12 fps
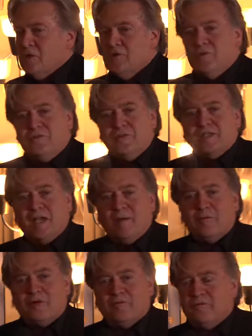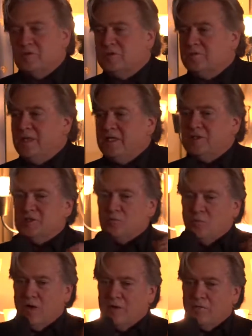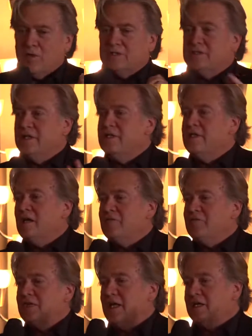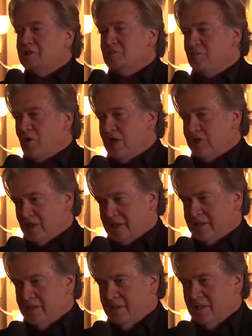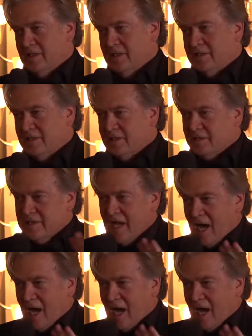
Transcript: Two things happened off those speeches. One was the nullification project. This is the